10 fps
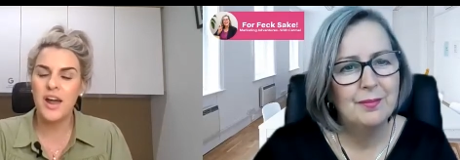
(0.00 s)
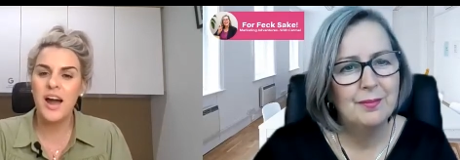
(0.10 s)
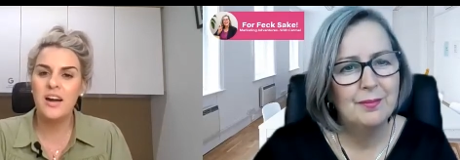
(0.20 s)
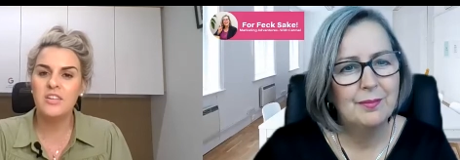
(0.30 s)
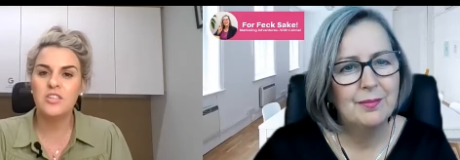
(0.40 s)

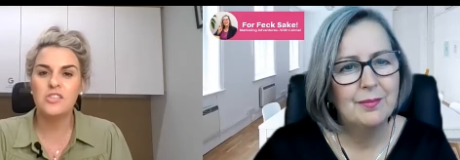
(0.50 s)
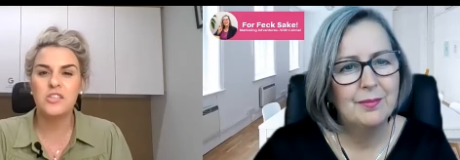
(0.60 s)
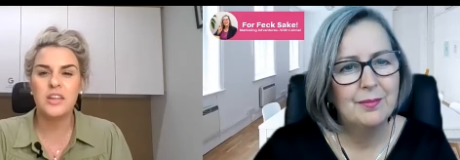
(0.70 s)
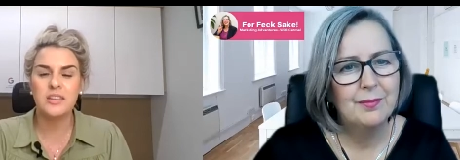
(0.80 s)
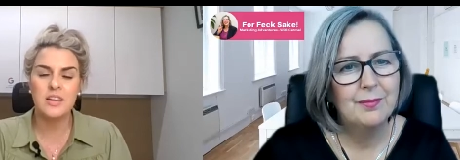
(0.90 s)
Speaker 1: harder, so
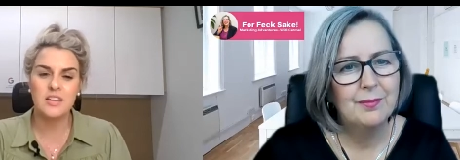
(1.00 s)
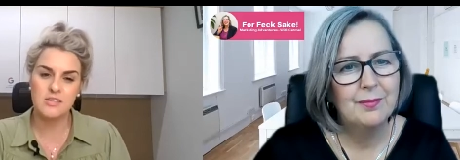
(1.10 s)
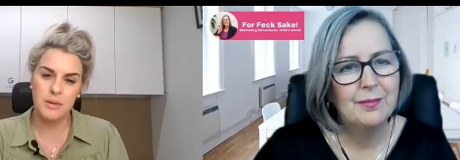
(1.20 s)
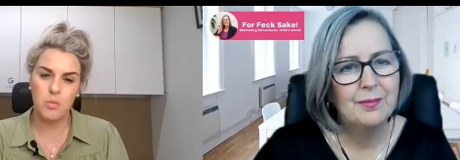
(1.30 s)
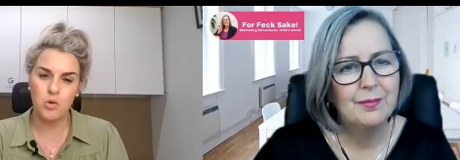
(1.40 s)
that they can
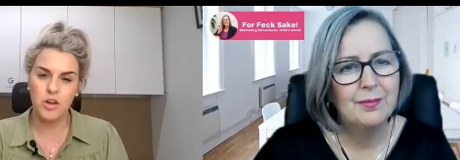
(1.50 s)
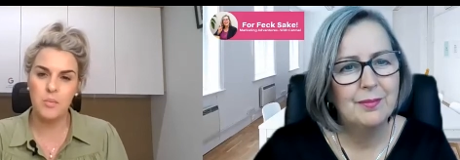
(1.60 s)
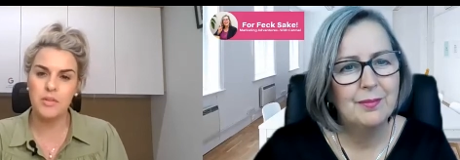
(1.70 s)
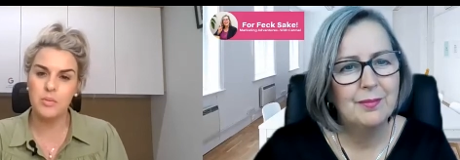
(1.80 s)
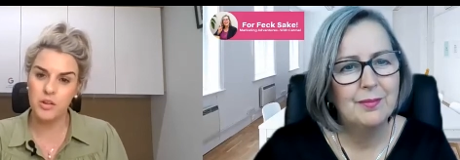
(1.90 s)
spend more time
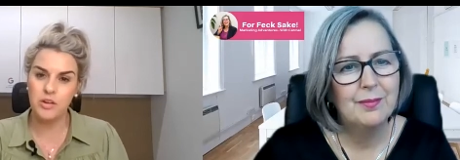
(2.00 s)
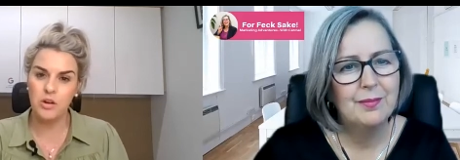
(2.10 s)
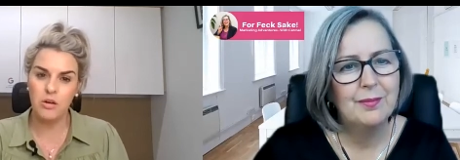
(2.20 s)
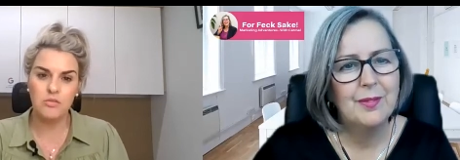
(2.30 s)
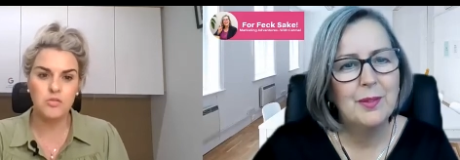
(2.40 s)
with, with their
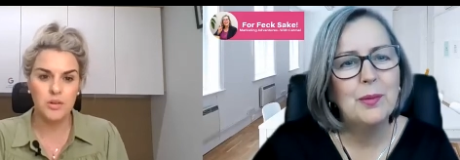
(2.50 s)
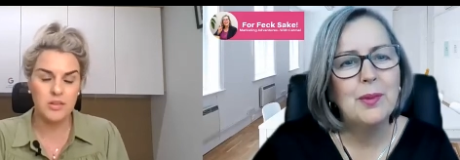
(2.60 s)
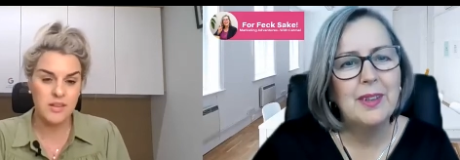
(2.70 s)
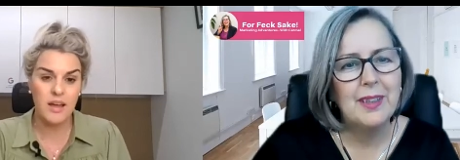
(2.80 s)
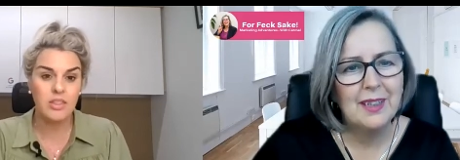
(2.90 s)
loved ones
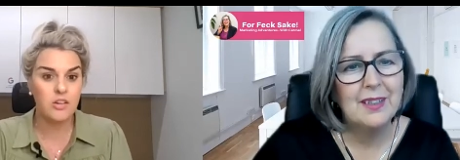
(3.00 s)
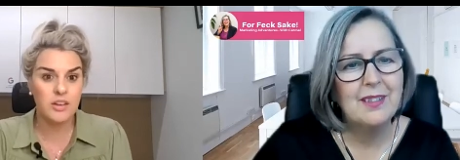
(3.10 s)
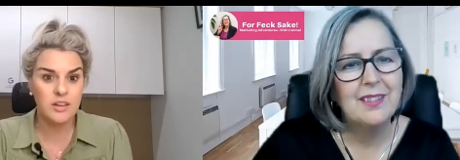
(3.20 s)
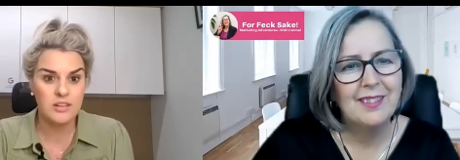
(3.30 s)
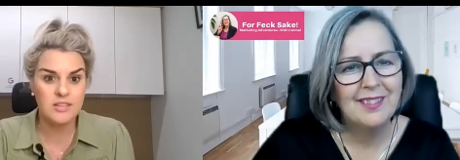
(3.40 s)
and with
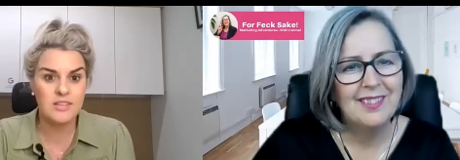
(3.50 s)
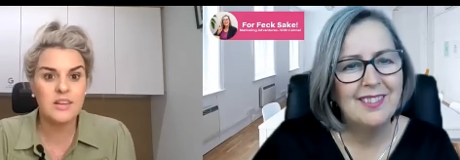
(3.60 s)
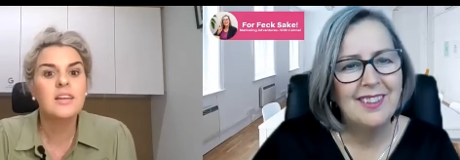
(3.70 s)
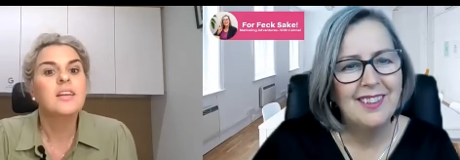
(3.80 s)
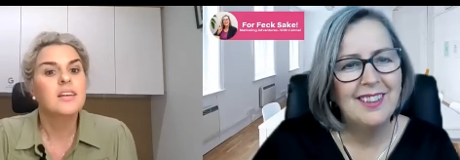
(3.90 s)
theirs.
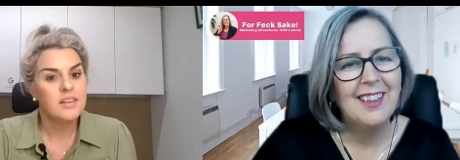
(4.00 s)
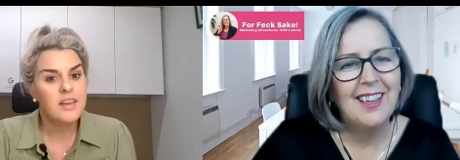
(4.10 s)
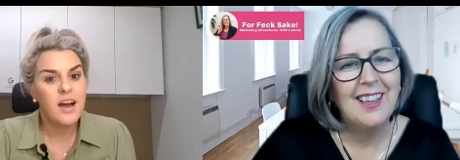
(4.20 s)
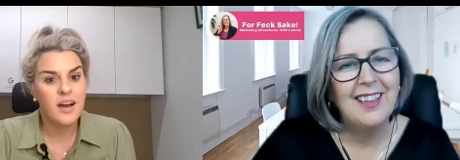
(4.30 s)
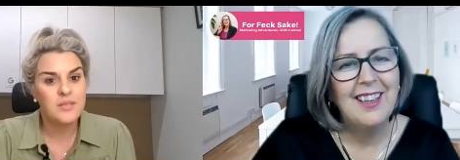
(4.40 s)

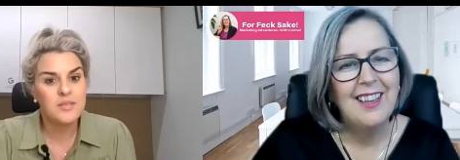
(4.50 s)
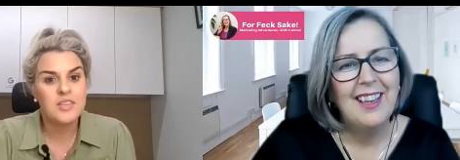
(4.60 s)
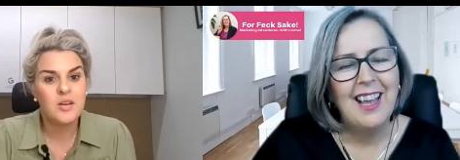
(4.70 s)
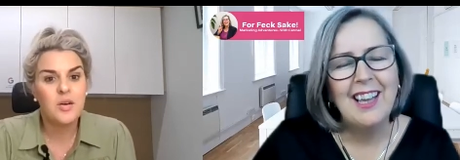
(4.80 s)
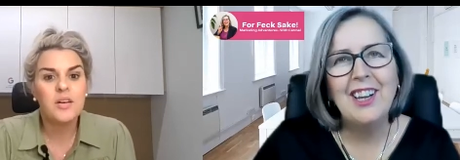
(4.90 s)
Yeah. yeah.
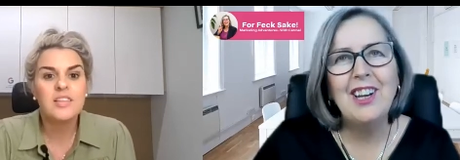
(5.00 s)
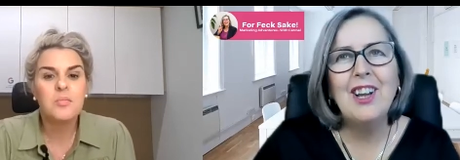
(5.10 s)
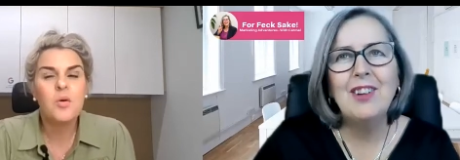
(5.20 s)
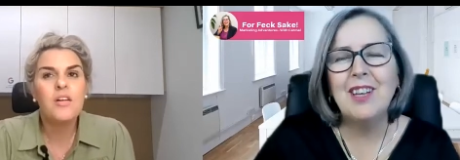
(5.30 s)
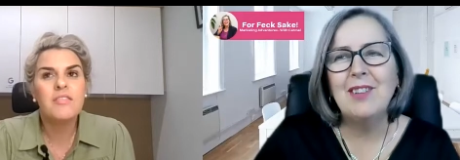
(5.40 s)
So and
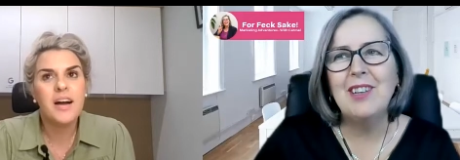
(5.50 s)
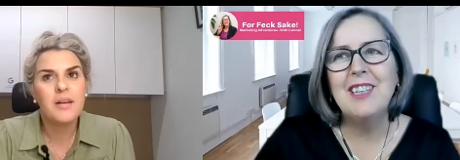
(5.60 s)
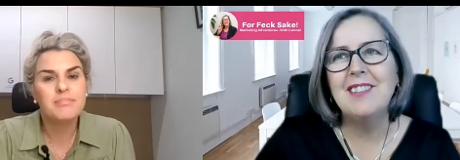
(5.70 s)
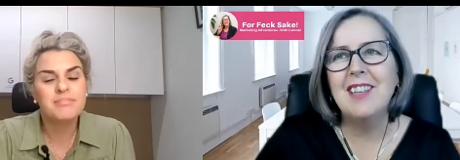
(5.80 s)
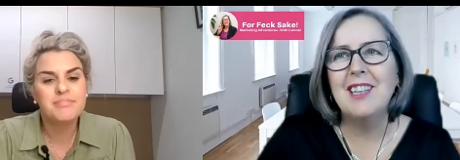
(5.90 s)
I love that
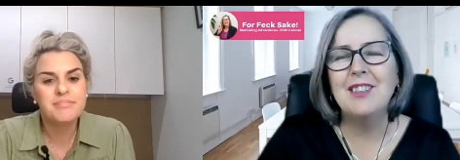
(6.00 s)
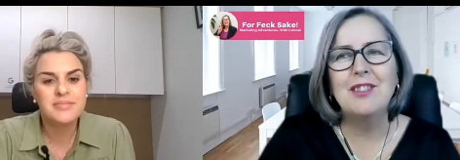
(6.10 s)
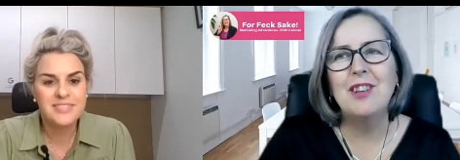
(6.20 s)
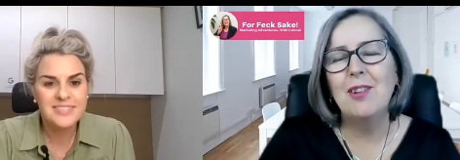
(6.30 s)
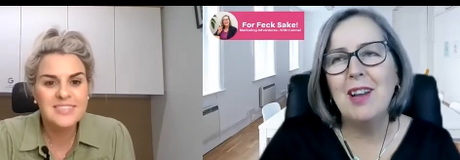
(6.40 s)
when you
Speaker 2: say
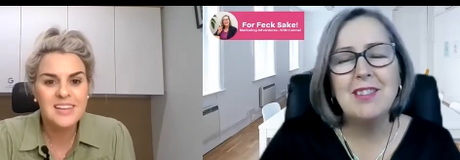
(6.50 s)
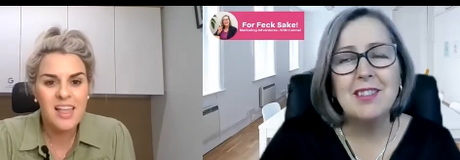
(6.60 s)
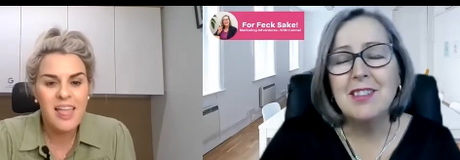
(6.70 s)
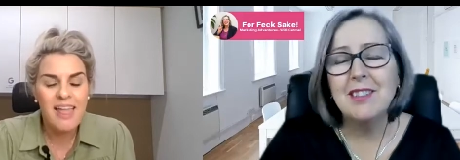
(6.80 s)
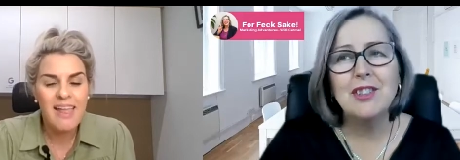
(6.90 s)
there's no
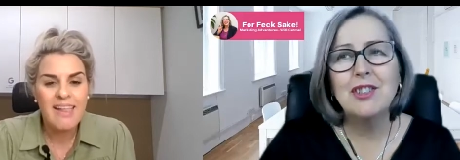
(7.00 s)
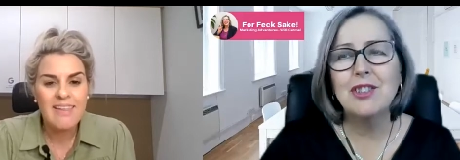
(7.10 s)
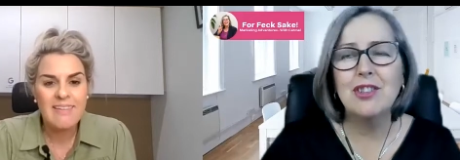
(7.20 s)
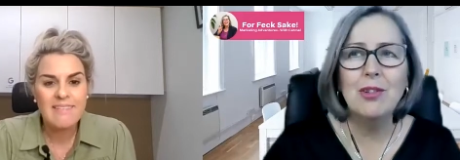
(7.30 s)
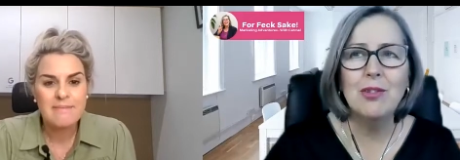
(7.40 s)
accidents
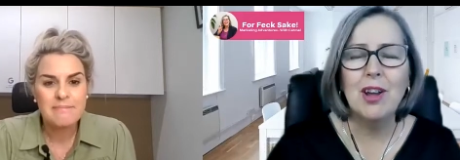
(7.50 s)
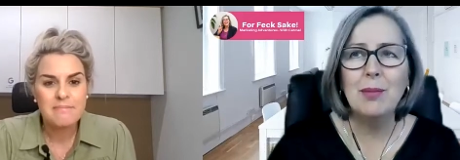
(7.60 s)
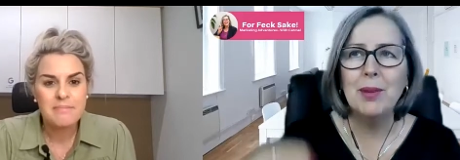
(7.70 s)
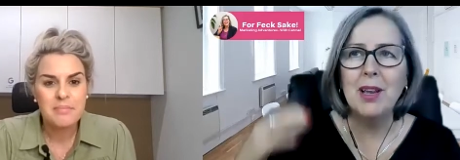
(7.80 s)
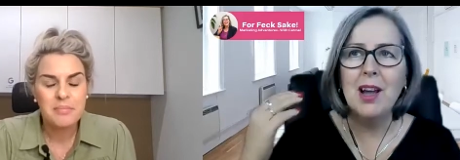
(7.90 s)
because you're so
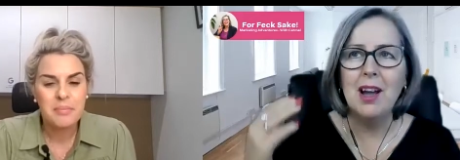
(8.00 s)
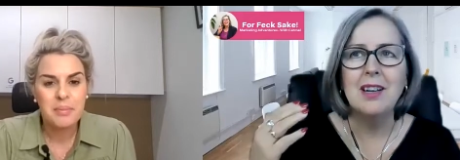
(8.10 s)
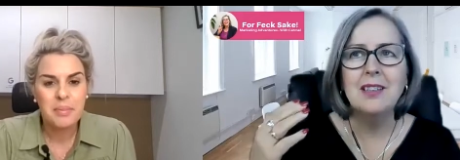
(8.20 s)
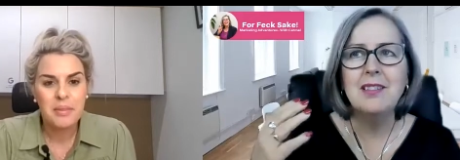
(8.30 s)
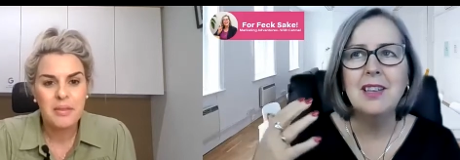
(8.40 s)
right
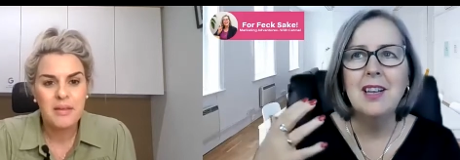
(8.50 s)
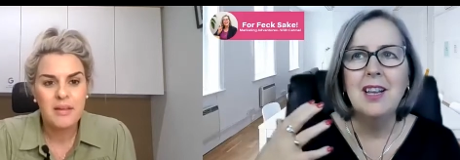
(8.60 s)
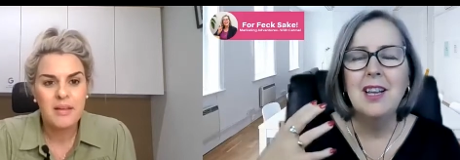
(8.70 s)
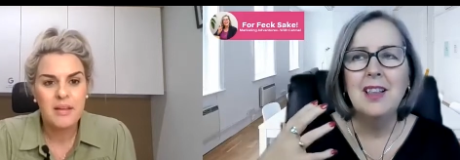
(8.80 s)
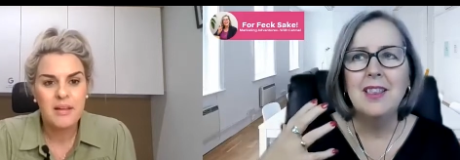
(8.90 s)
because
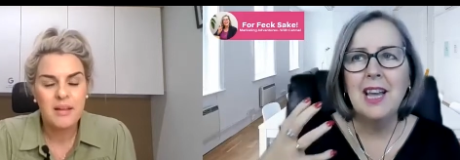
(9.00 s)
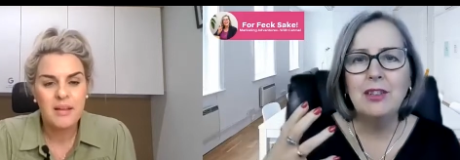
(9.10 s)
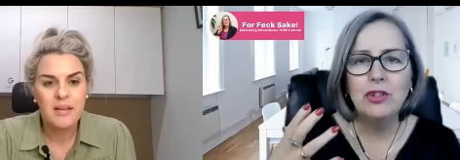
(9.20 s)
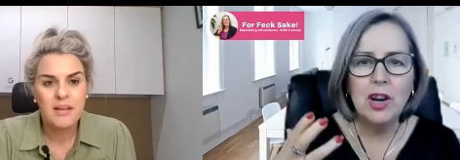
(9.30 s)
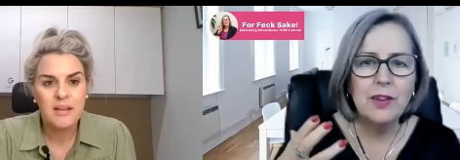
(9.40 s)

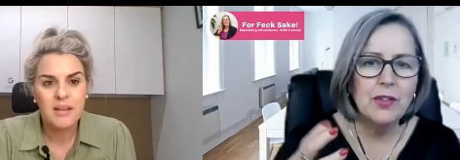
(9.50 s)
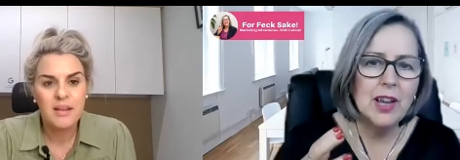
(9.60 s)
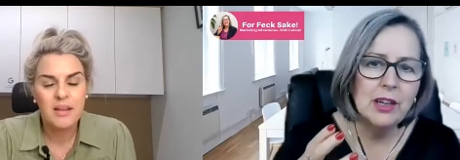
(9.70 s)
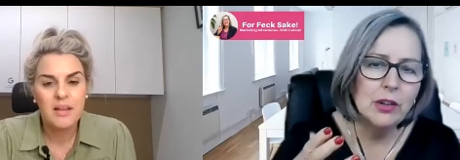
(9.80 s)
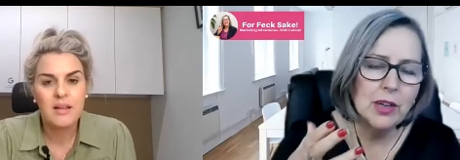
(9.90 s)
that
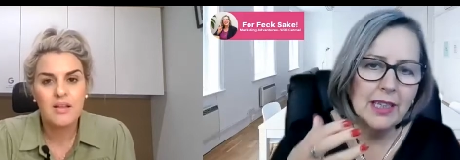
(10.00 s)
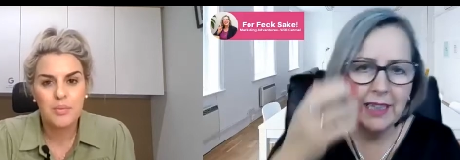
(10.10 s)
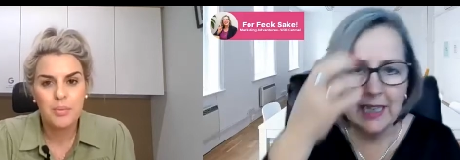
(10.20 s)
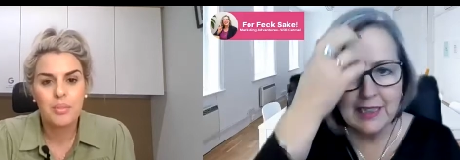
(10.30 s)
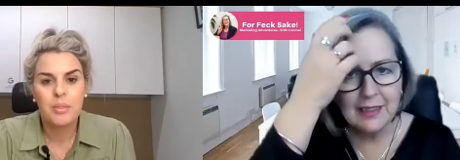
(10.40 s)
driver. And look,
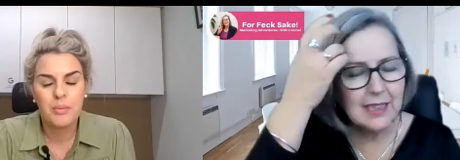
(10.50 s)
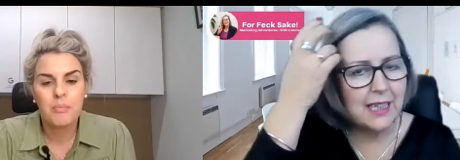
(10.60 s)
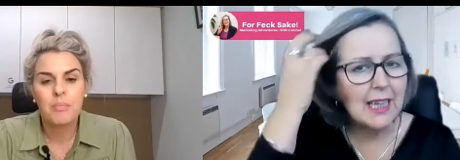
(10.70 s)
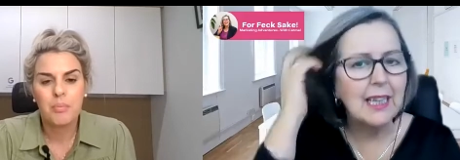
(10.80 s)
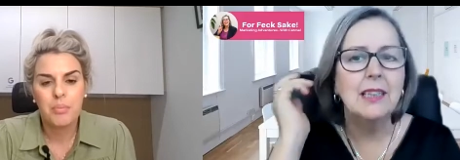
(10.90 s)
at the end of
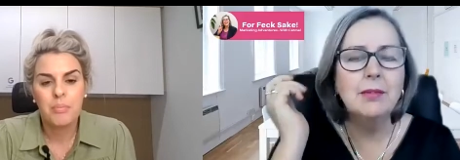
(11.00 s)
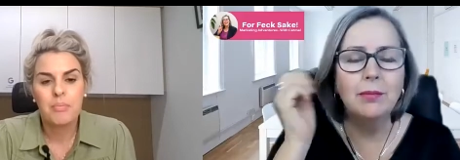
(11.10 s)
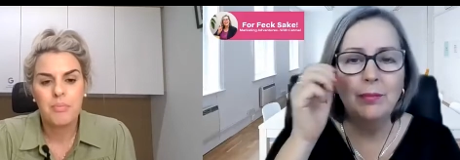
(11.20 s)
the day,